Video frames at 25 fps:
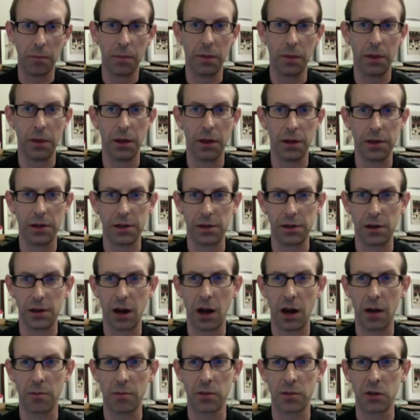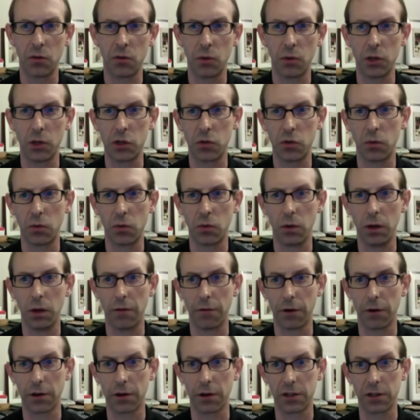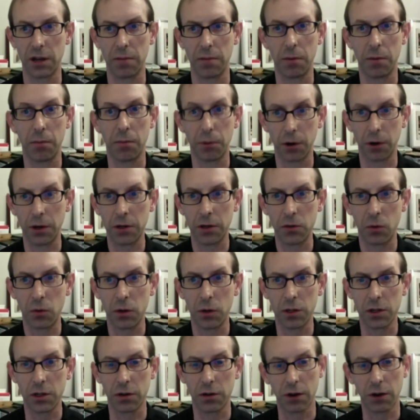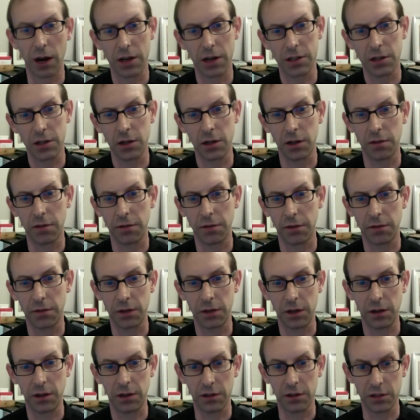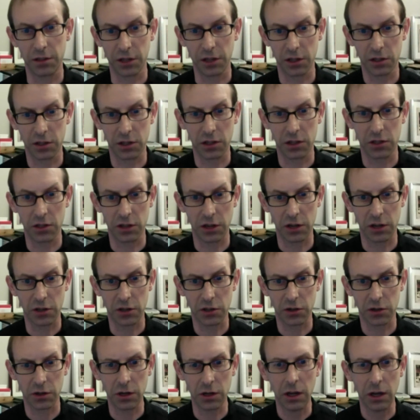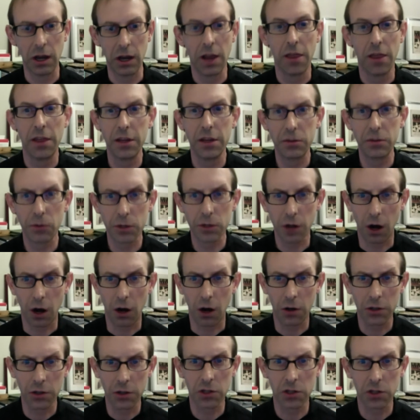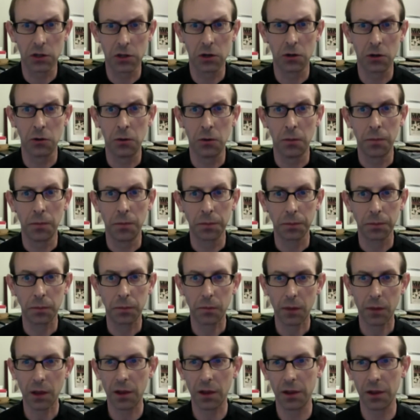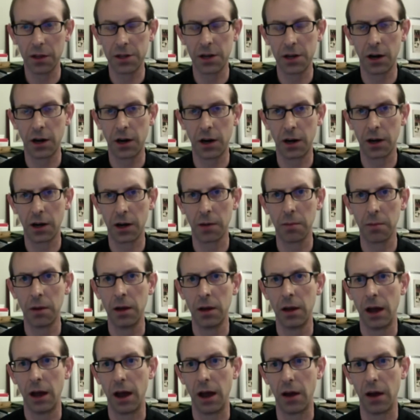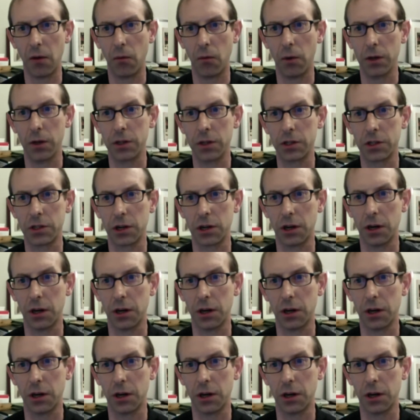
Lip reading: the times in which for example, print was arising in the 15th and 16th century. This was also the time at which